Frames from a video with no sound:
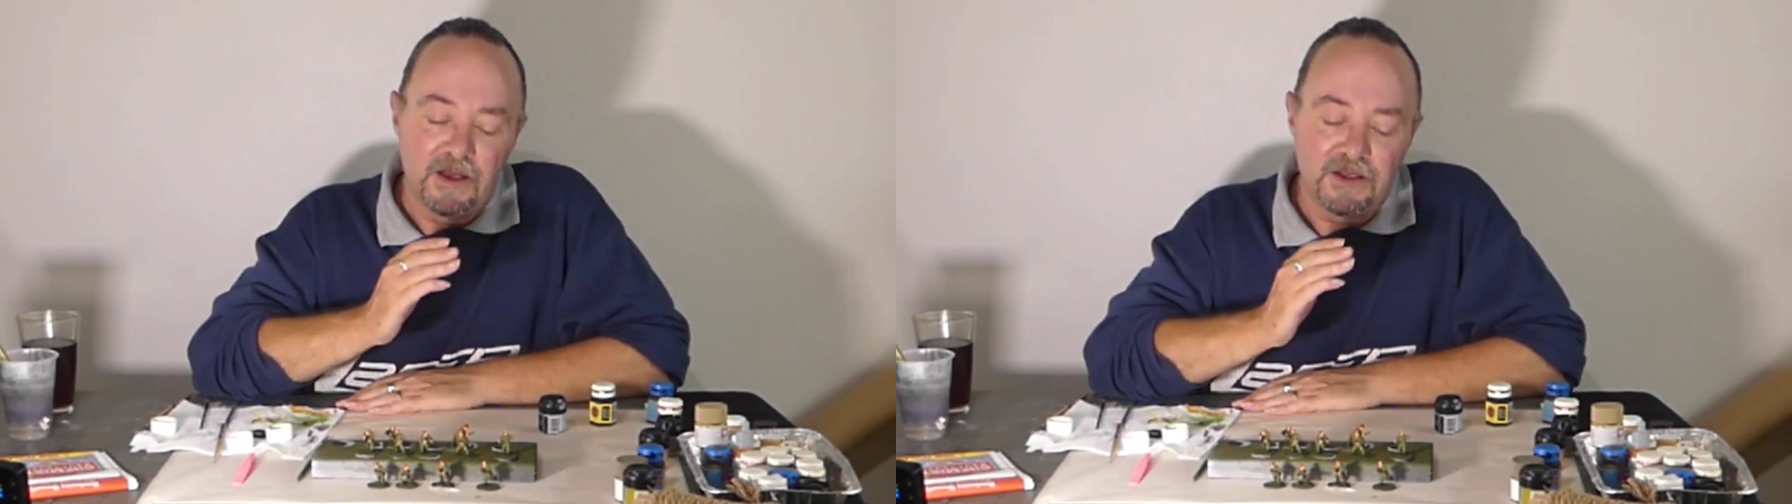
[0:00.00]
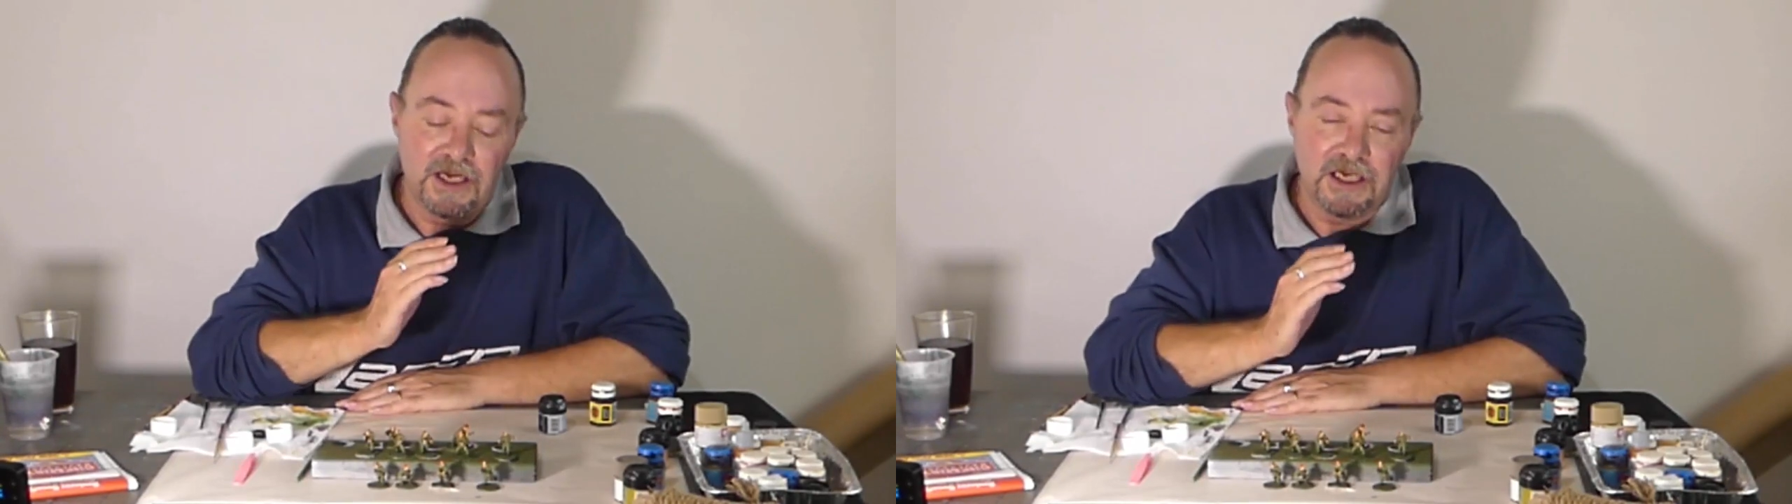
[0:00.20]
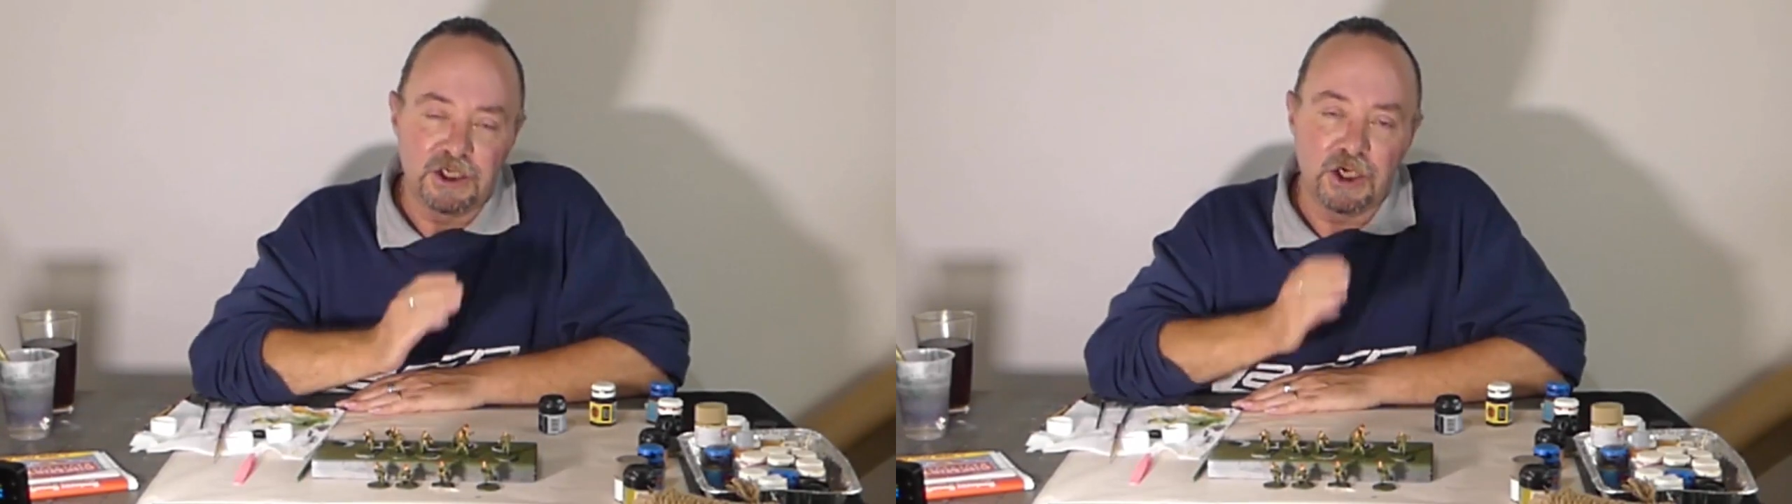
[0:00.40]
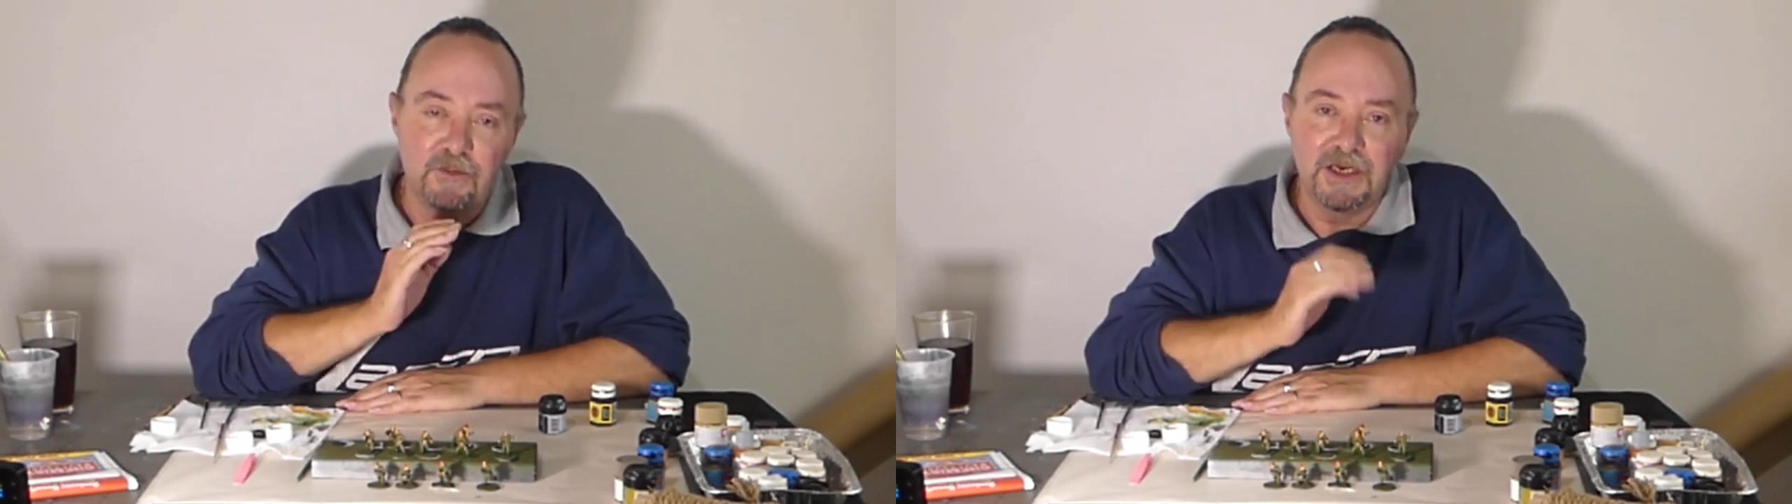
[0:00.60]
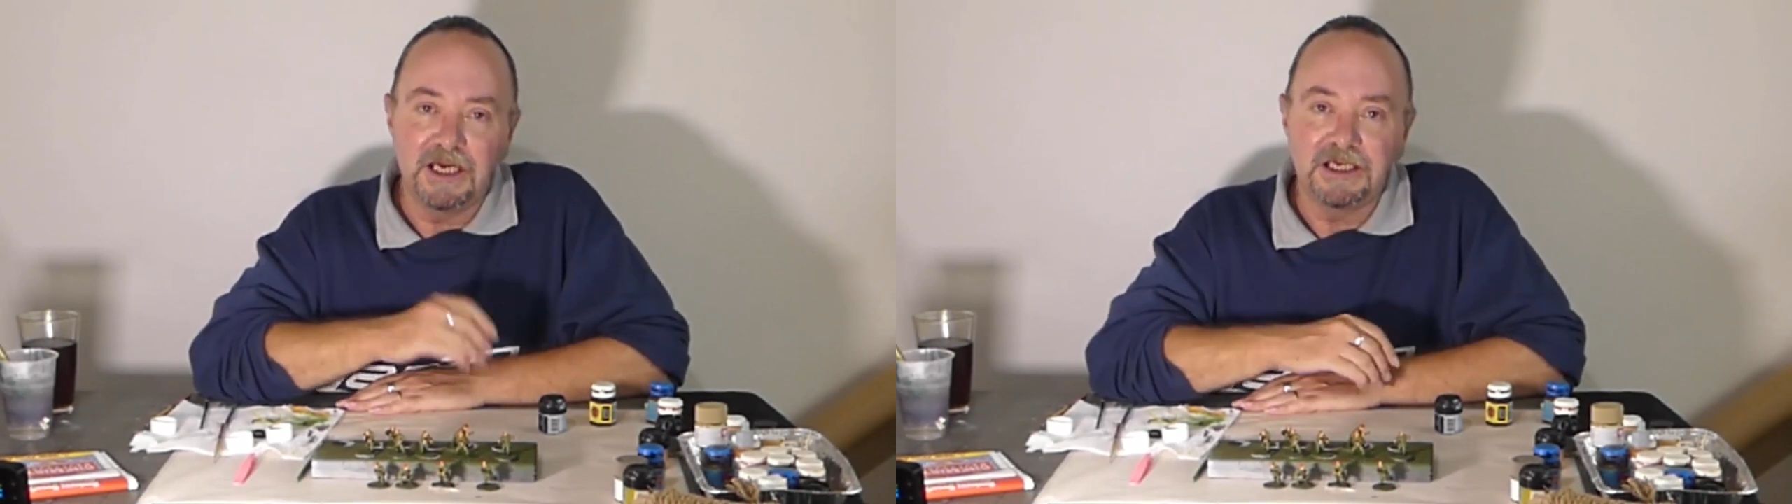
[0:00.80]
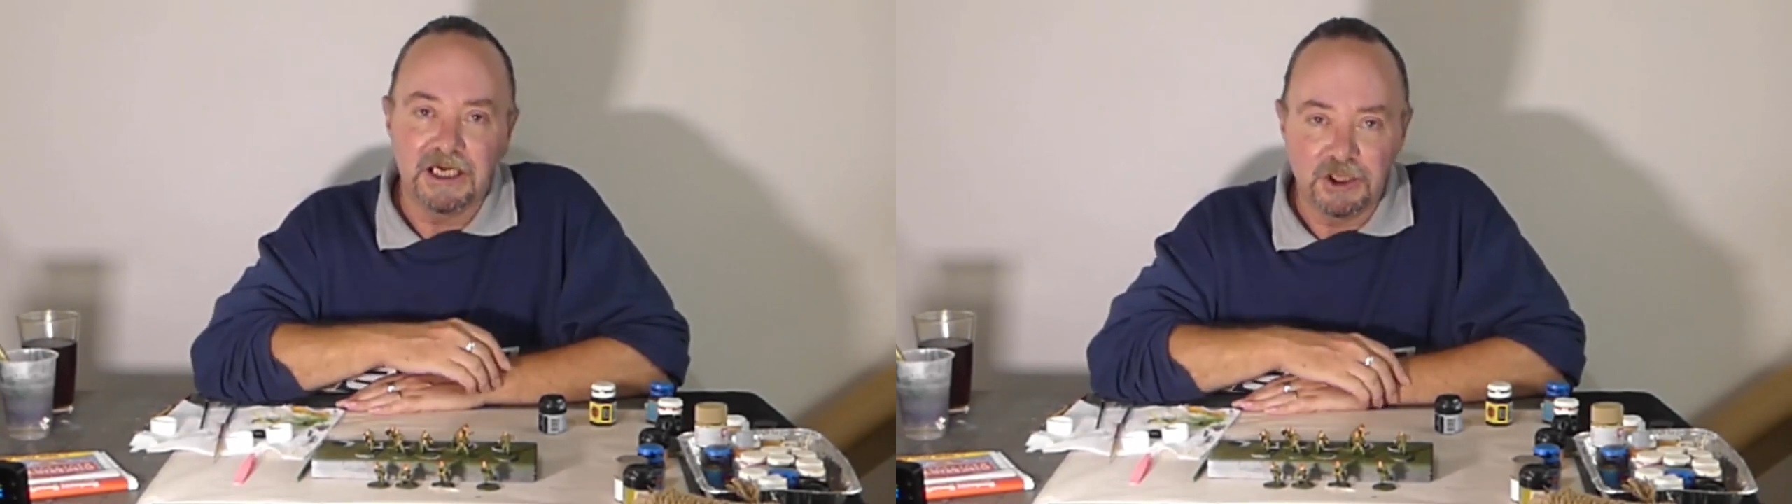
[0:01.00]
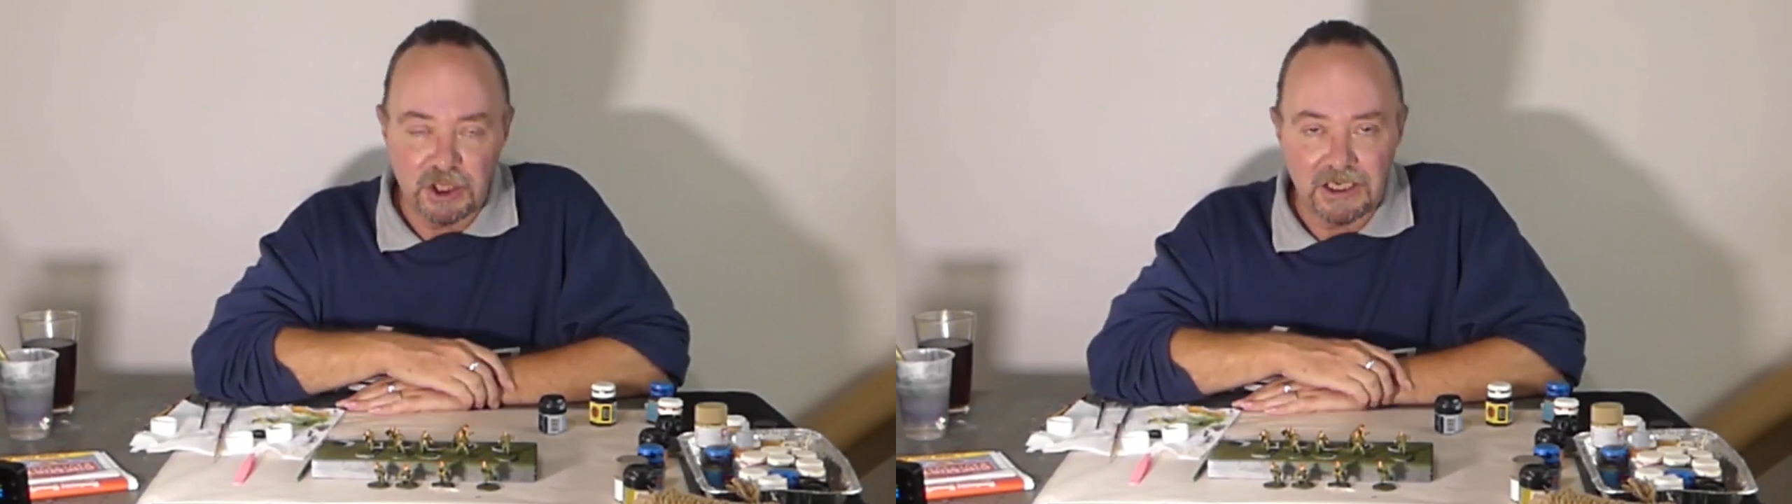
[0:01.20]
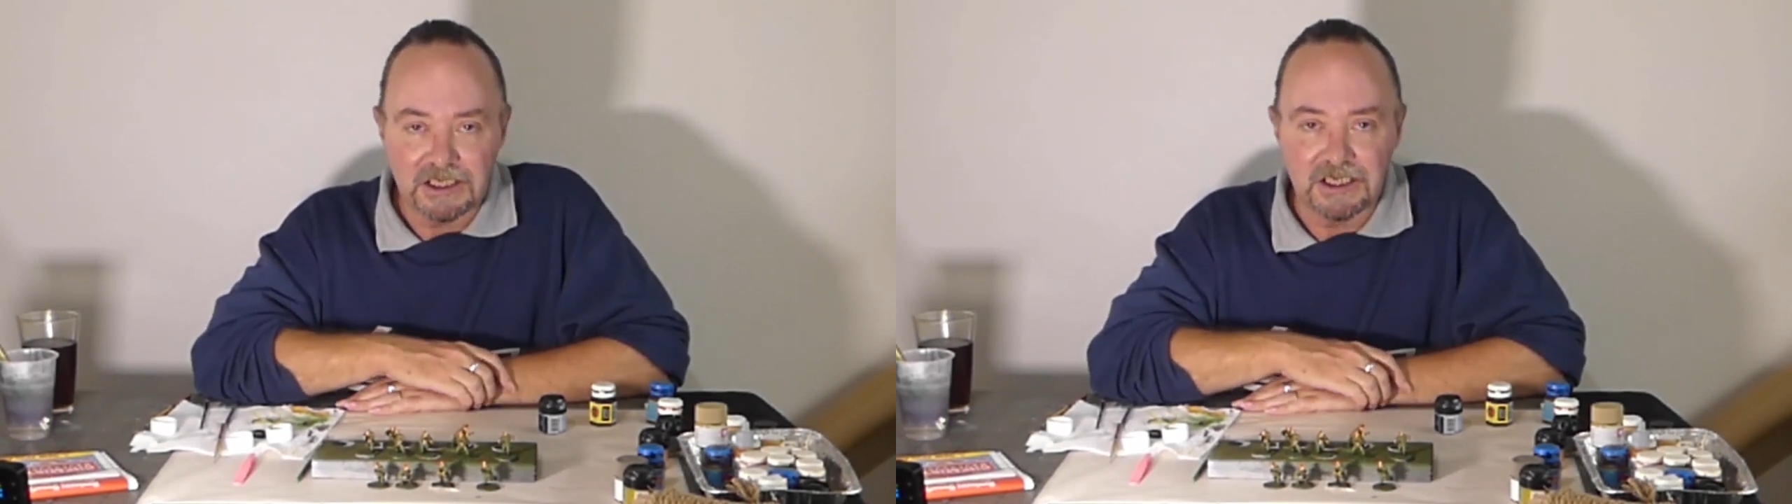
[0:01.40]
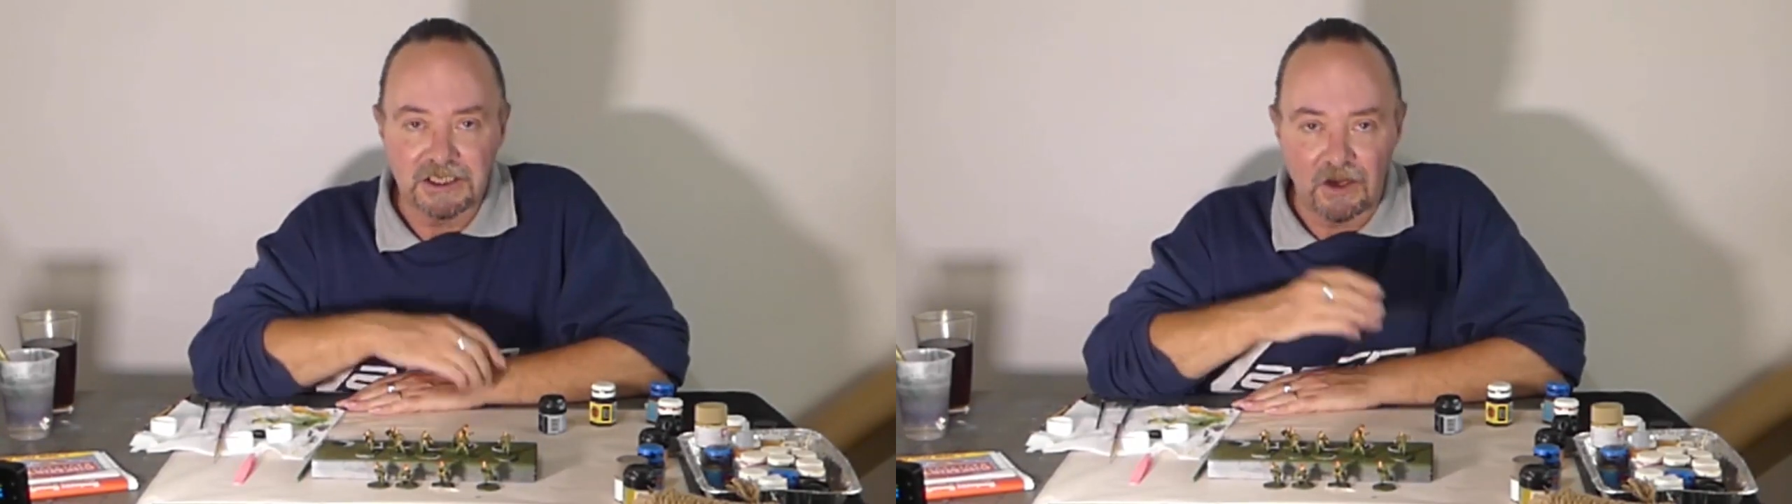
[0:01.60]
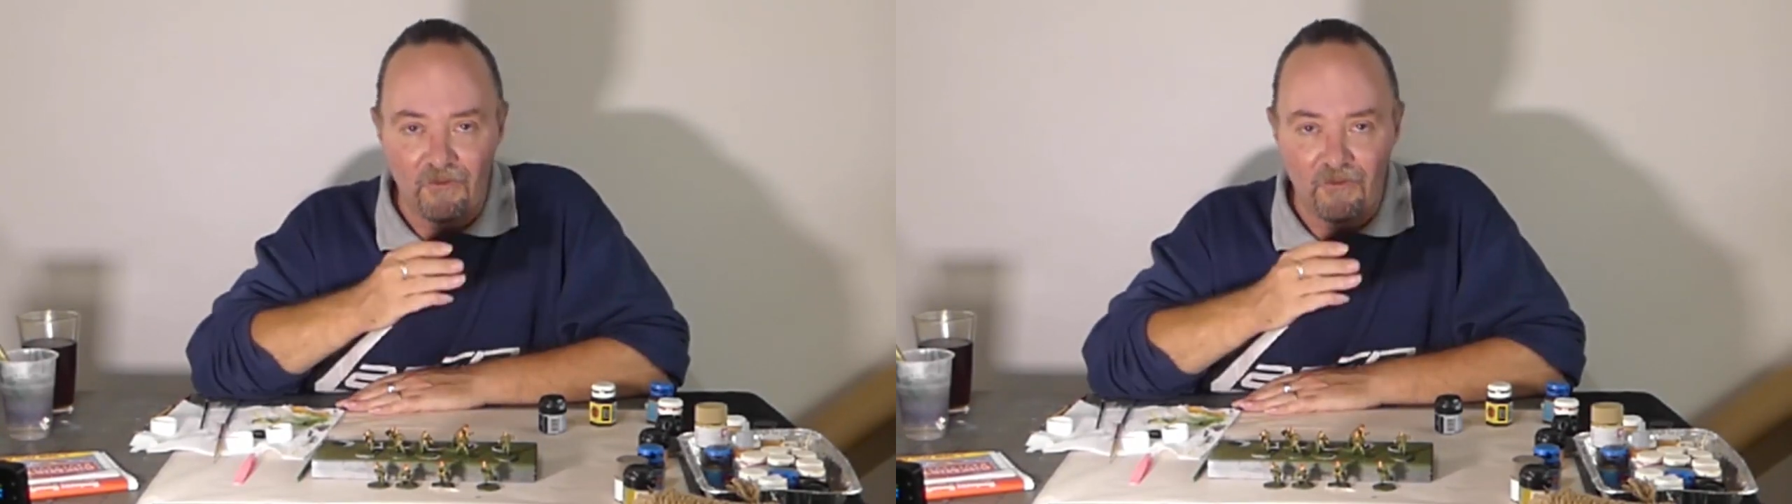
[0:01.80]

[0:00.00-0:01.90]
the Terminator Genesis